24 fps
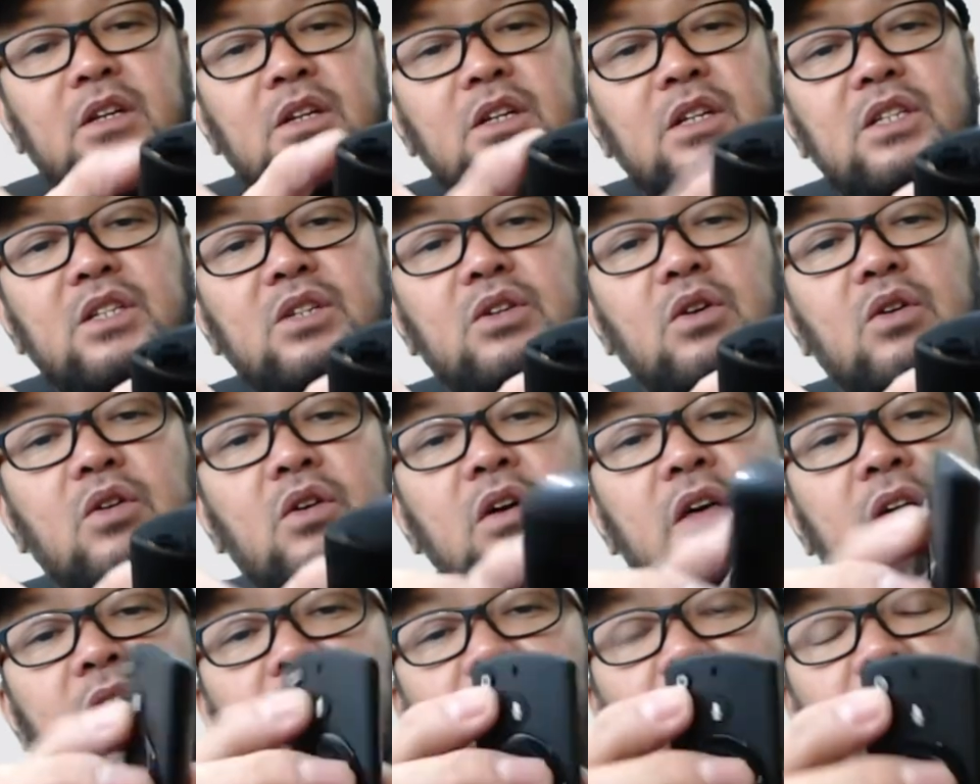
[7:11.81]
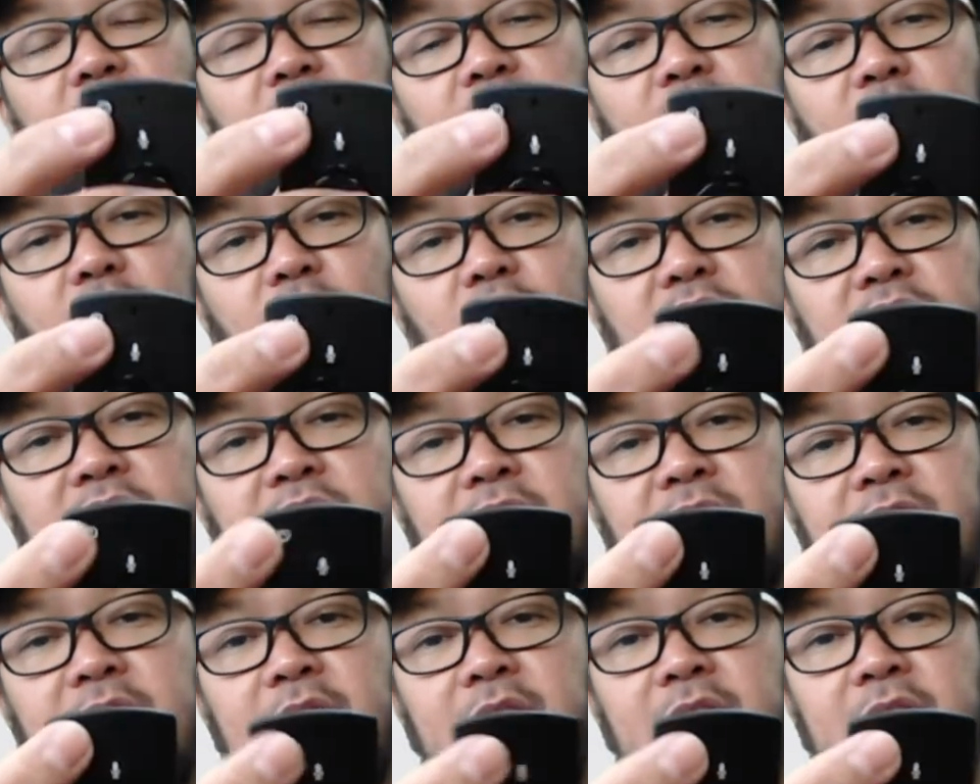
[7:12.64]
So, and of course,
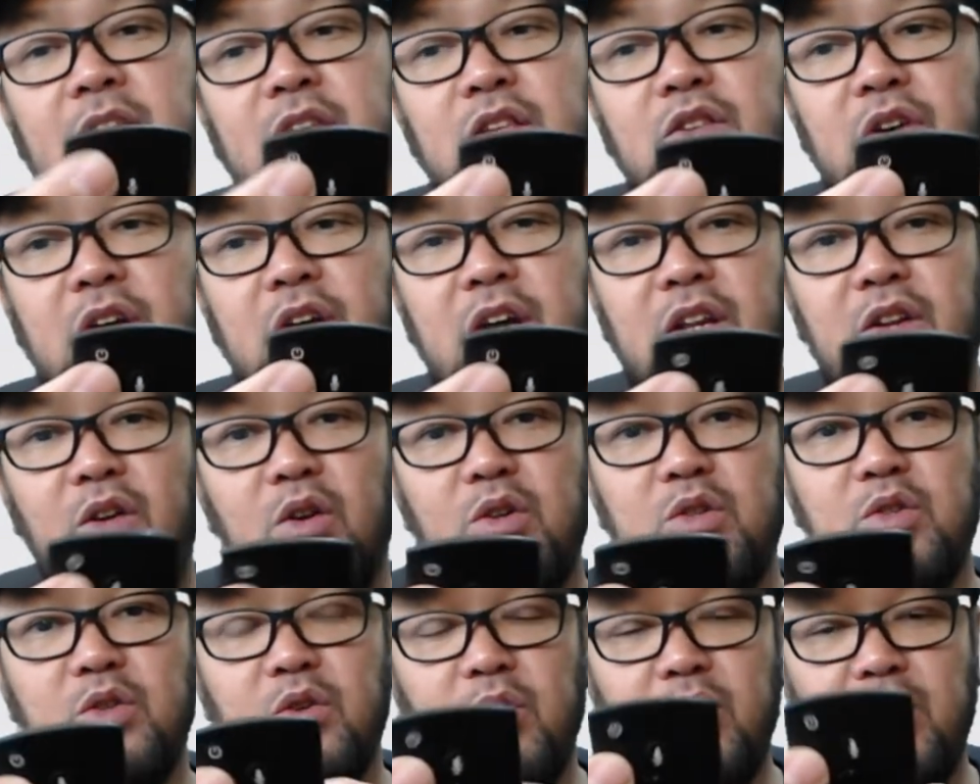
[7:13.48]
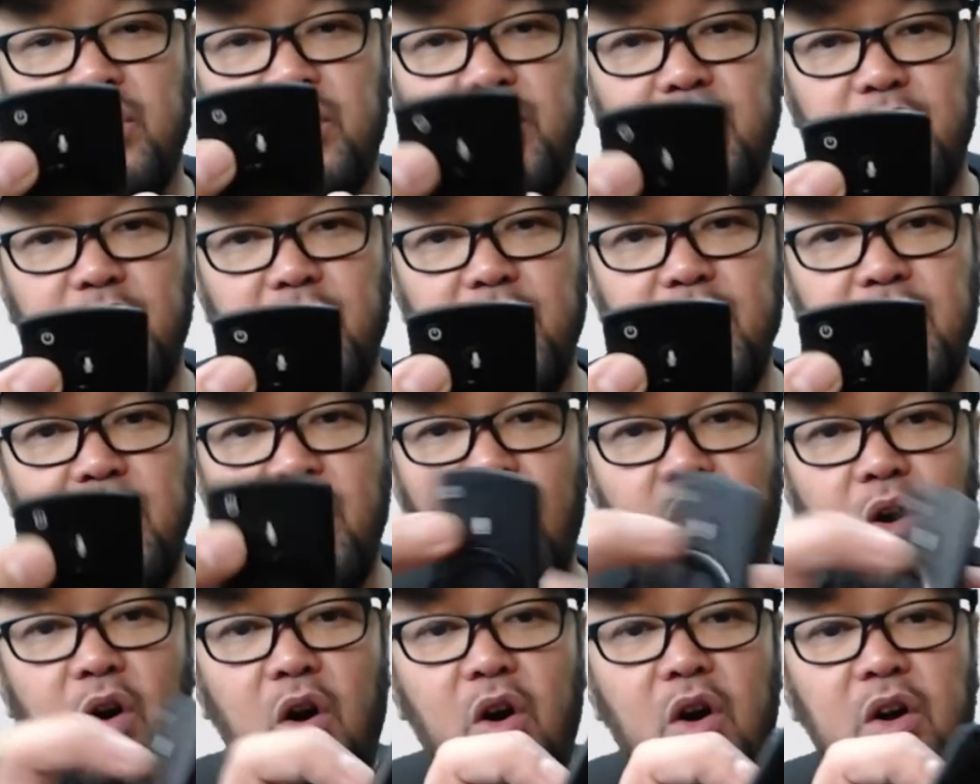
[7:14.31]
you can also turn
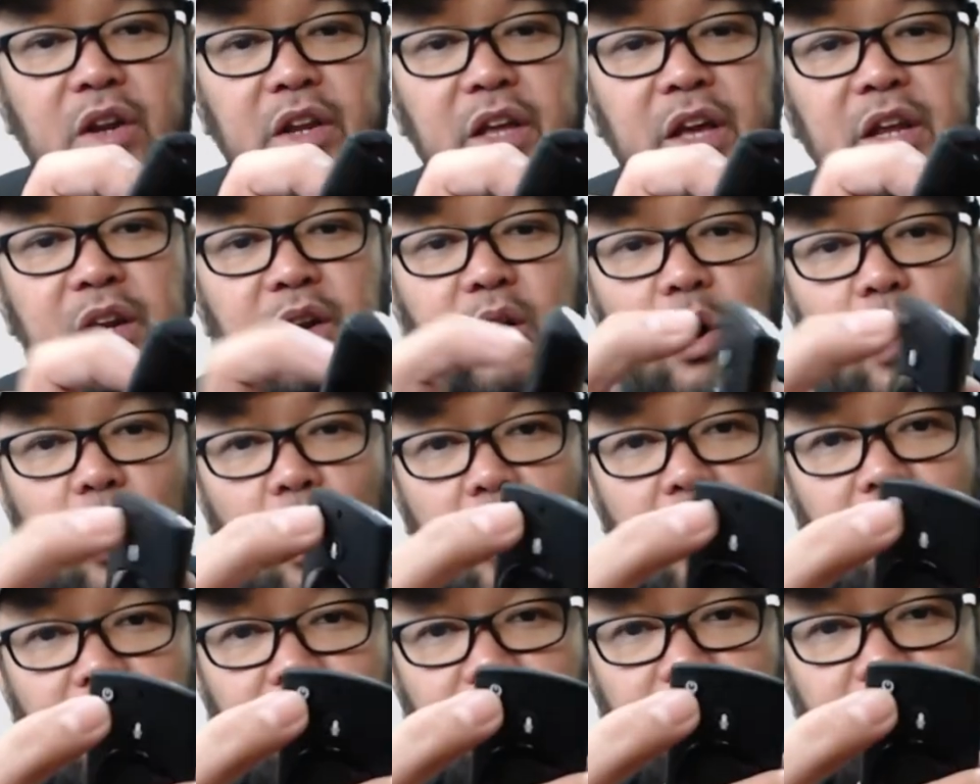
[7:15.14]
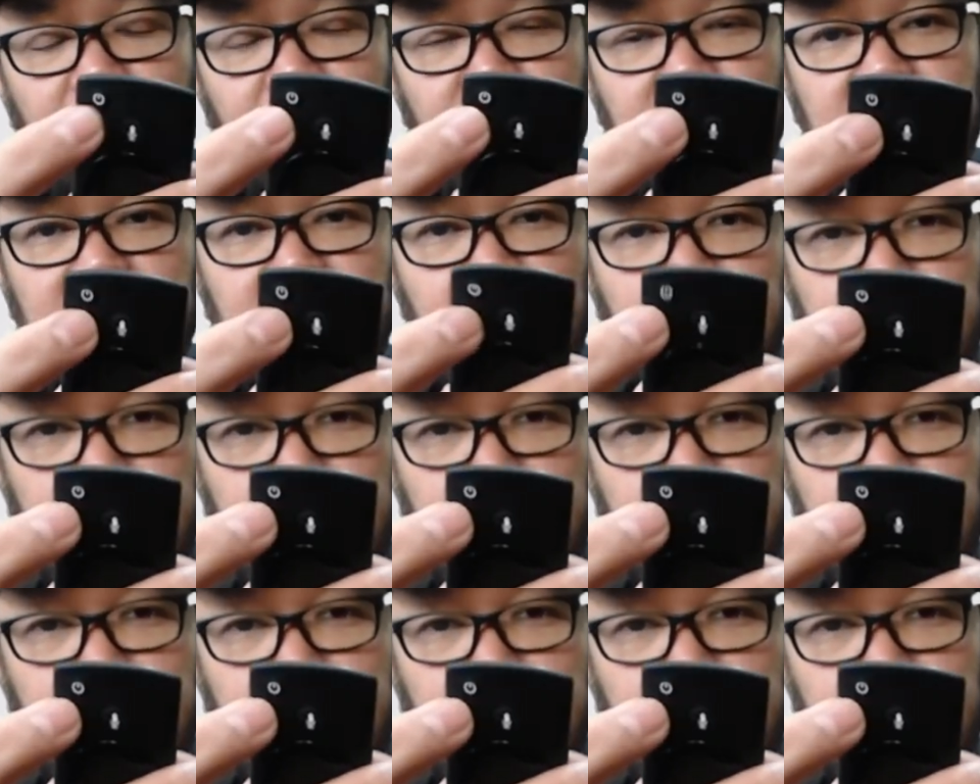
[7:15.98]
on and off. There's a